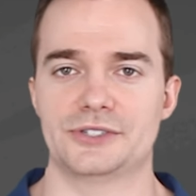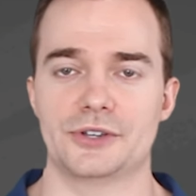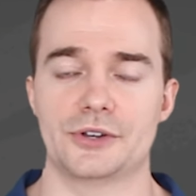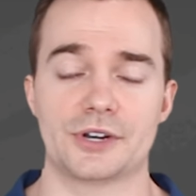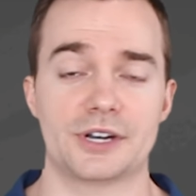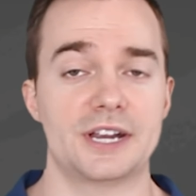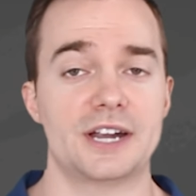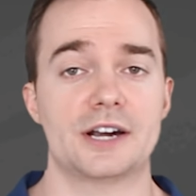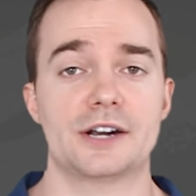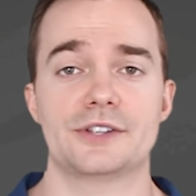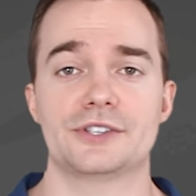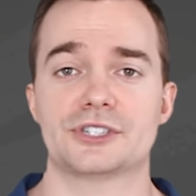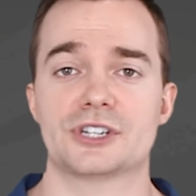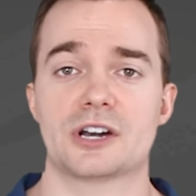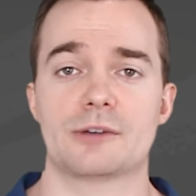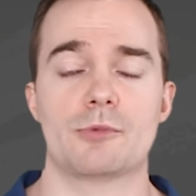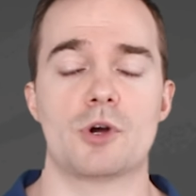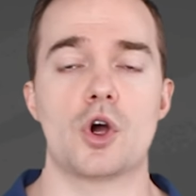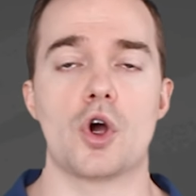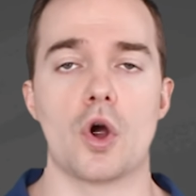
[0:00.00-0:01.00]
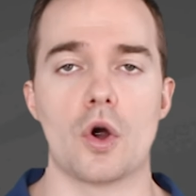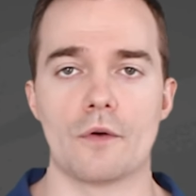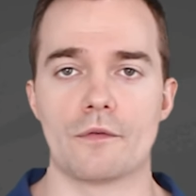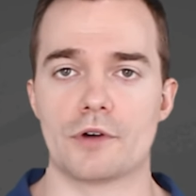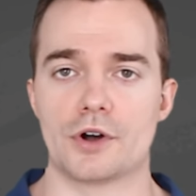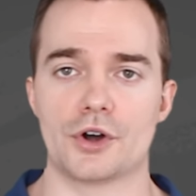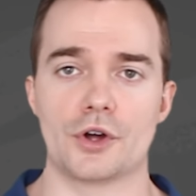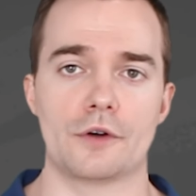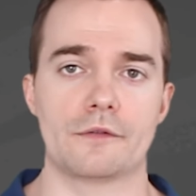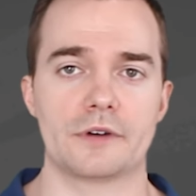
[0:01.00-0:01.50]
So you're going to hear this term
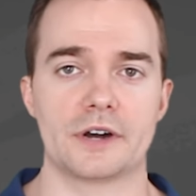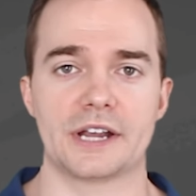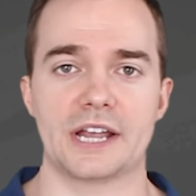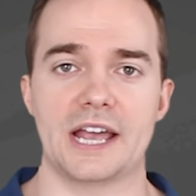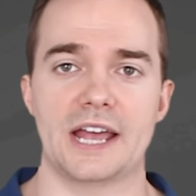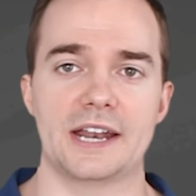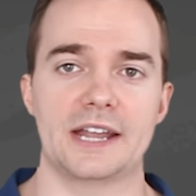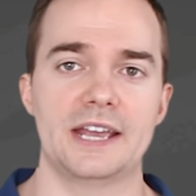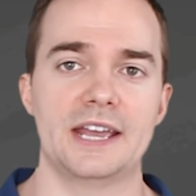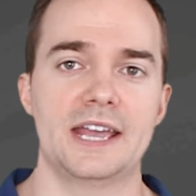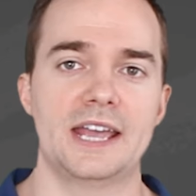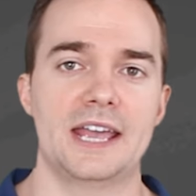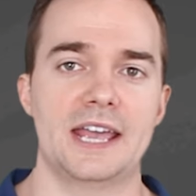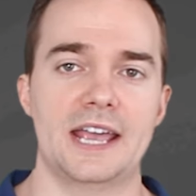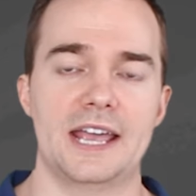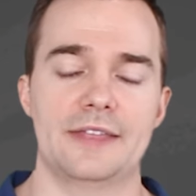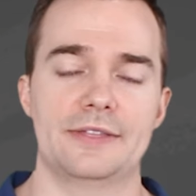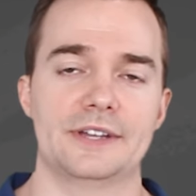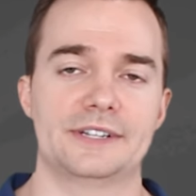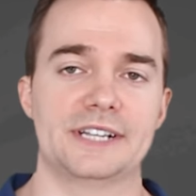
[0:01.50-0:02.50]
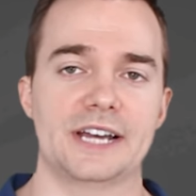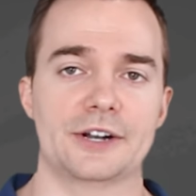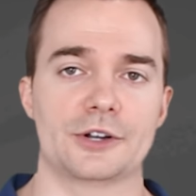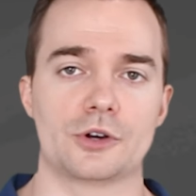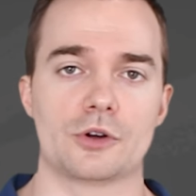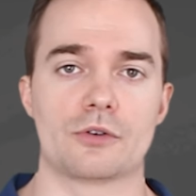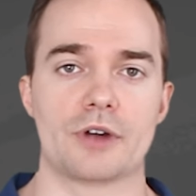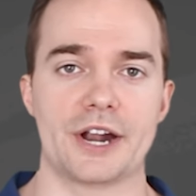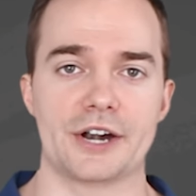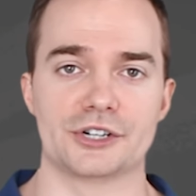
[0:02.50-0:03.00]
over and over again in the
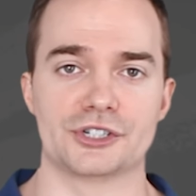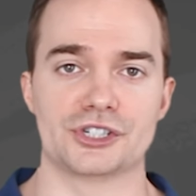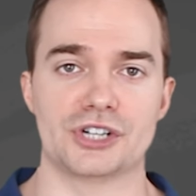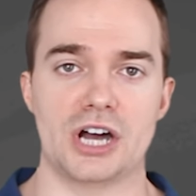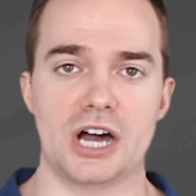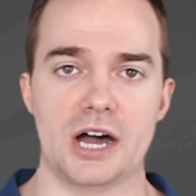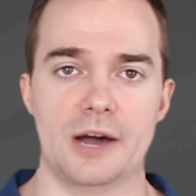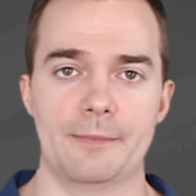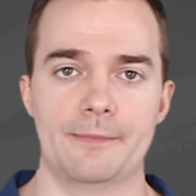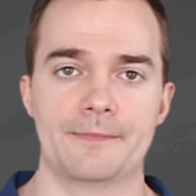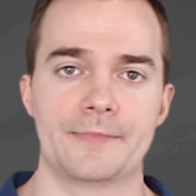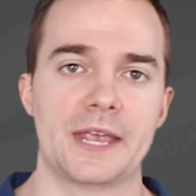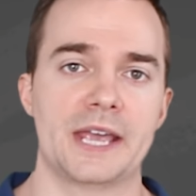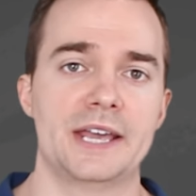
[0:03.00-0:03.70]
technical writer job.